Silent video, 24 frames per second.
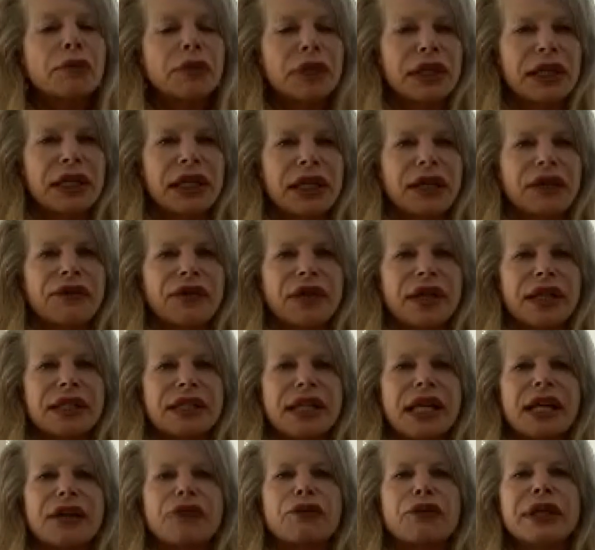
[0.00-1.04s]
believe is
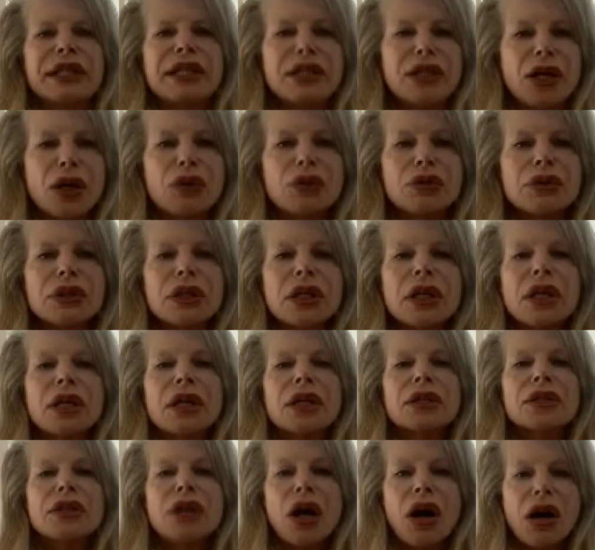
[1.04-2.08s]
that if we don't
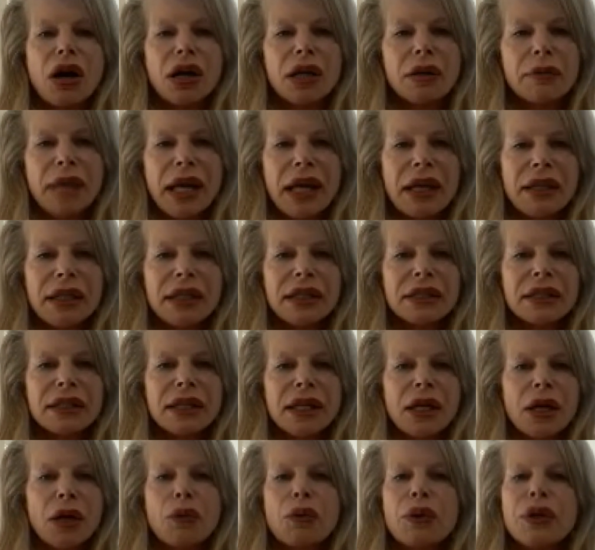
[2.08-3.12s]
talk about it,
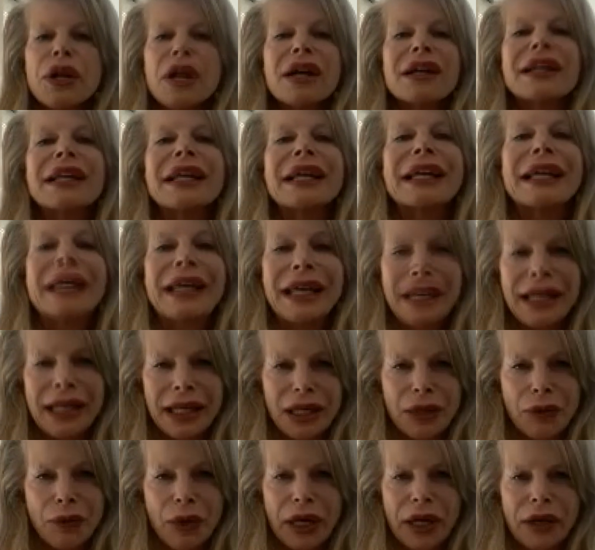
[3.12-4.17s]
we're not going to get
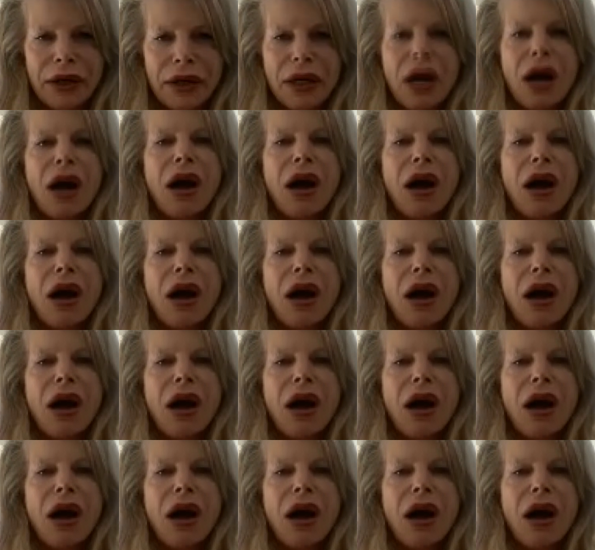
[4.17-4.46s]
anywhere.